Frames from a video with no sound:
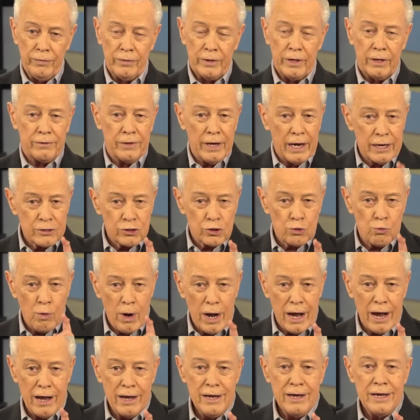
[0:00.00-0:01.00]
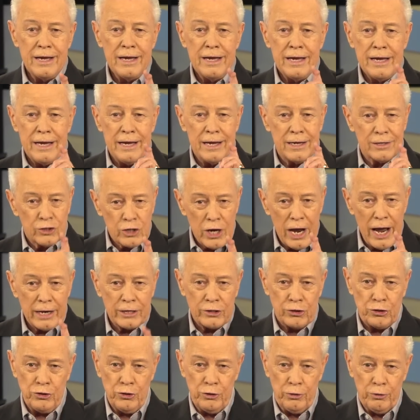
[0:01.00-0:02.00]
Now that's why he
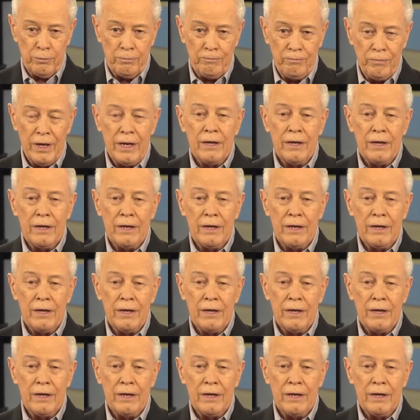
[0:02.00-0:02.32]
attacks you.